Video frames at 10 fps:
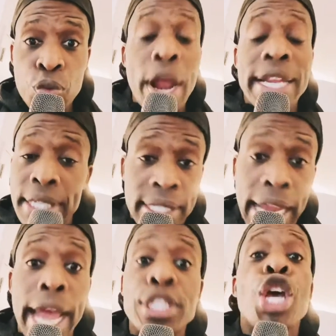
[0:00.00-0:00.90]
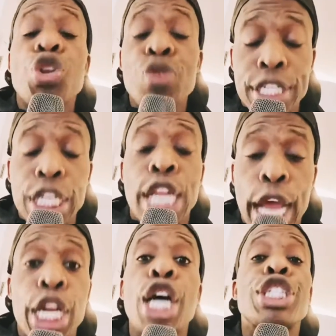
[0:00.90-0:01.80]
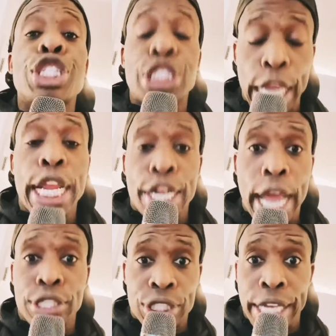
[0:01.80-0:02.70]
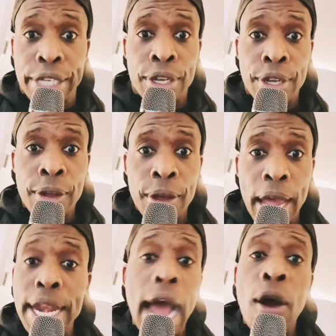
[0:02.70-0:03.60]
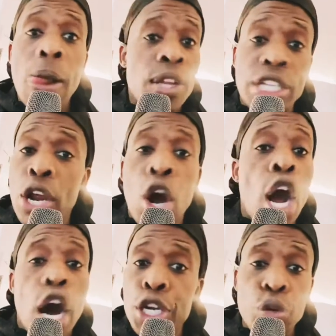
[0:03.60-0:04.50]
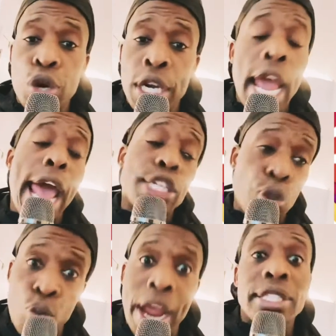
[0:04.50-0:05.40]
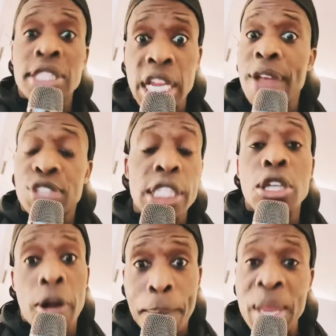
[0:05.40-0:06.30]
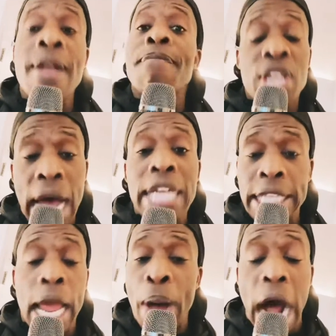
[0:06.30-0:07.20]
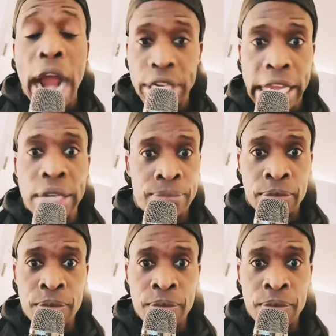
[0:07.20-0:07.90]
Racist ass. You need to let her sit in that shit. And now Sheryl Underwood has to wait to see if she's going to be goddamn hired again.